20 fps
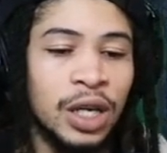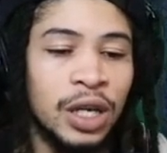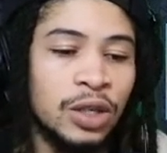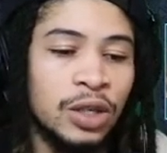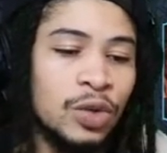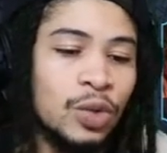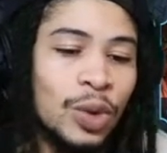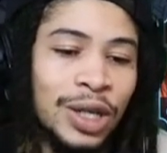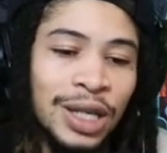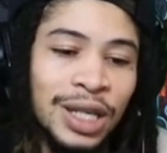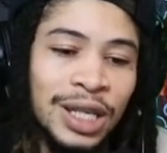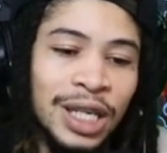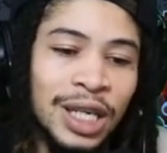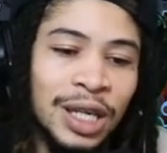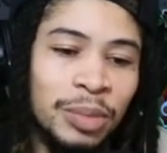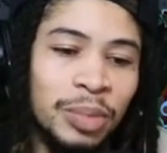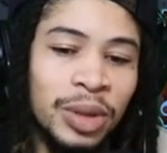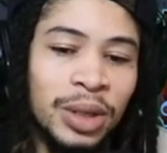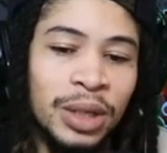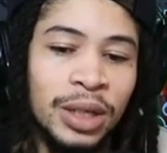want to keep
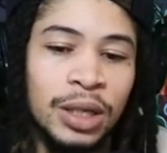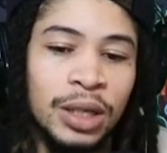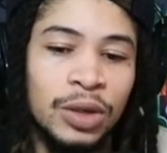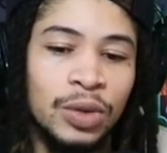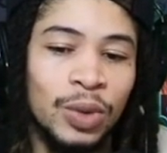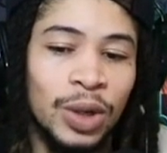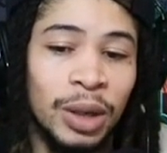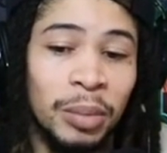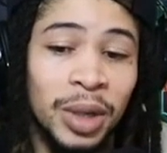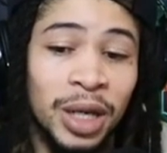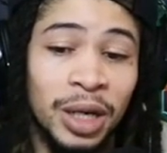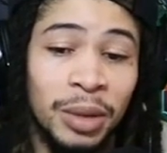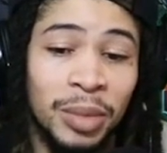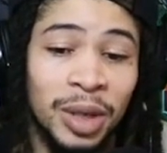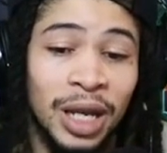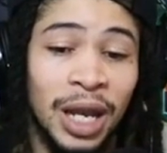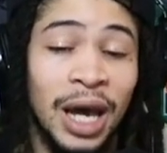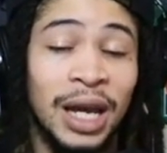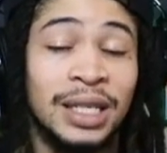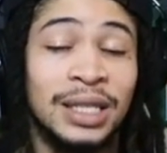it, you want to
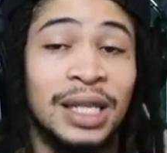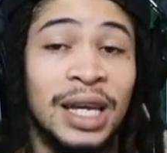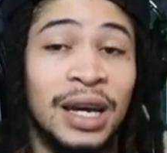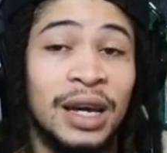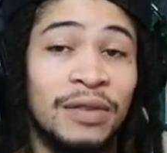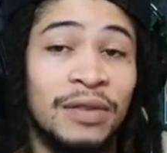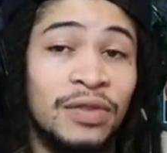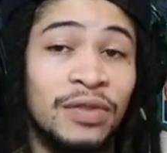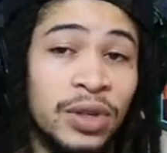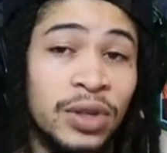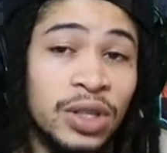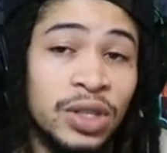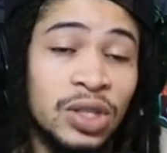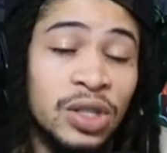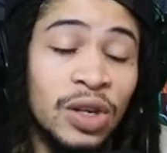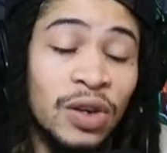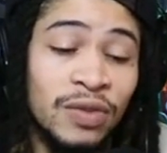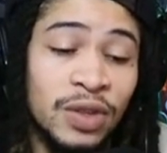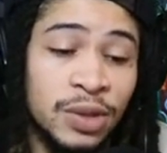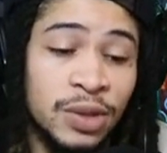minimize that for yourself
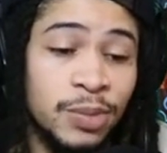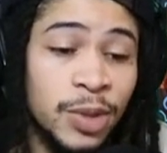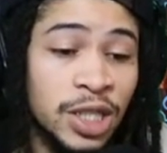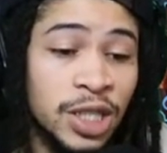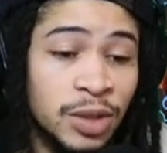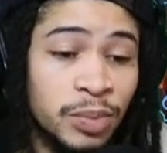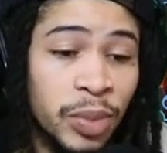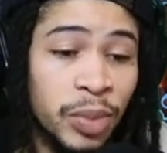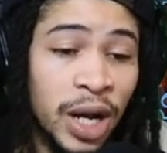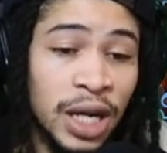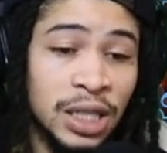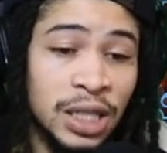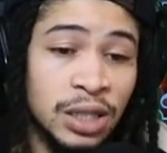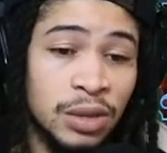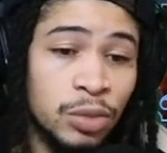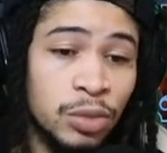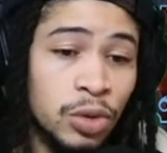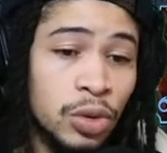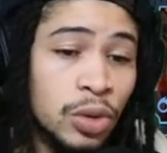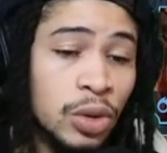as much as possible.